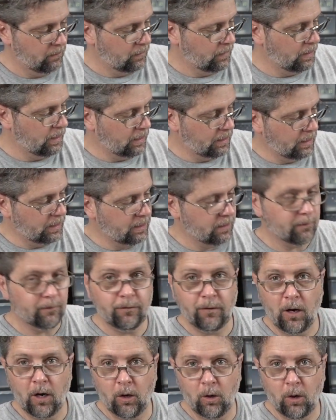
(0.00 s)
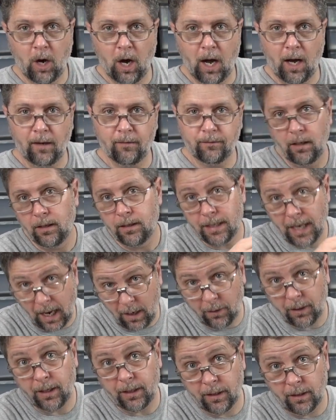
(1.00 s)
and doesn't fall off down
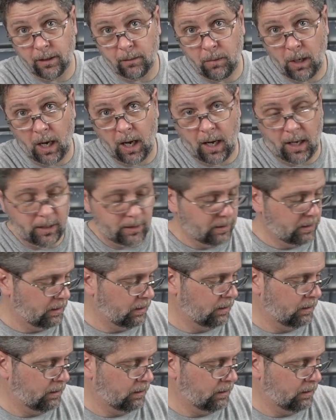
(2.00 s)
into the box.